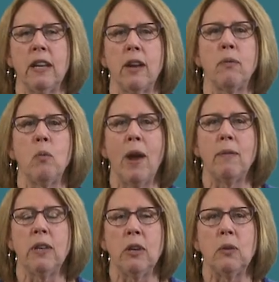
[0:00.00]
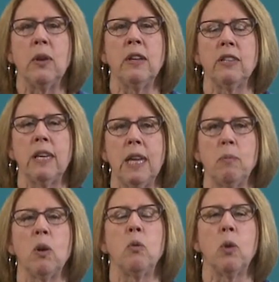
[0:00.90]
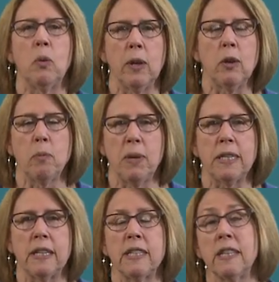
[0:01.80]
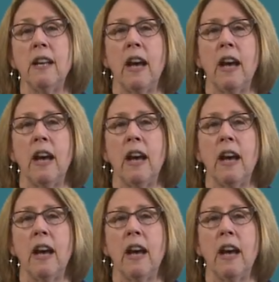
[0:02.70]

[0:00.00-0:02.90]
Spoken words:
enough revenue to keep growing your business